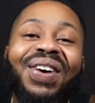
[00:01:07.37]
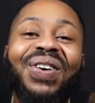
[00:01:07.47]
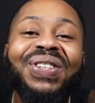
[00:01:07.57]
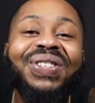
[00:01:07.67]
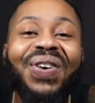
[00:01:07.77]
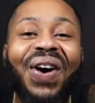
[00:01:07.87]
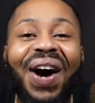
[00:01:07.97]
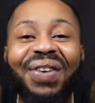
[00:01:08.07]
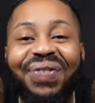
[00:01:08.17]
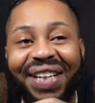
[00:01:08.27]
go so
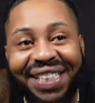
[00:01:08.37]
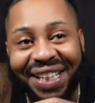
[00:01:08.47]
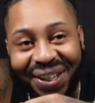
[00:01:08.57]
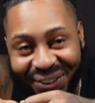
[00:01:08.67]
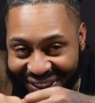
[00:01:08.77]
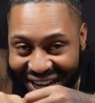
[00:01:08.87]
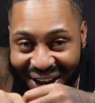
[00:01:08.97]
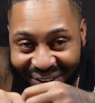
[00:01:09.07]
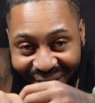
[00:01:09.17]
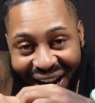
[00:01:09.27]
hard for this little title,